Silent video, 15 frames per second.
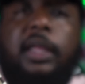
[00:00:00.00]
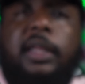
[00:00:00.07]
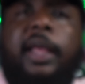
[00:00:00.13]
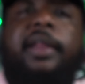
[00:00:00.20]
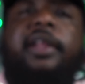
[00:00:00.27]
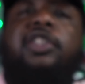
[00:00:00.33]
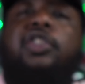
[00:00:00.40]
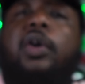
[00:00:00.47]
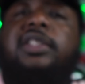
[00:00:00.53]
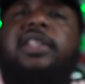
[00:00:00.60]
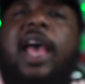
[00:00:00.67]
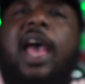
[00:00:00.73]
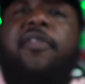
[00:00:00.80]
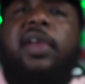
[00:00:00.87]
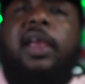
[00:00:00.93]
Now, these joints
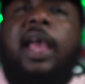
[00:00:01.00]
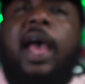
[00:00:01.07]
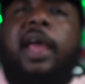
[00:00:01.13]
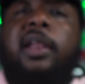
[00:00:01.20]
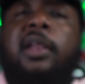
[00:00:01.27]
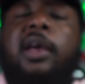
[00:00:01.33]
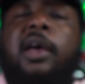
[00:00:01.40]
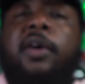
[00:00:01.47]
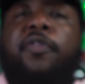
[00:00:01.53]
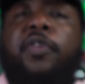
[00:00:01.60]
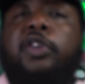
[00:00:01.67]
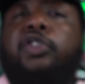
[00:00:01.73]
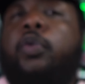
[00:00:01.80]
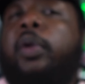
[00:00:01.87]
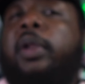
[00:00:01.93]
haven't gotten the
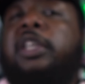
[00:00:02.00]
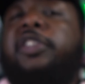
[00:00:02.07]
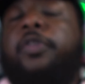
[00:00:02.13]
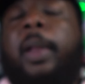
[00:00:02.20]
official release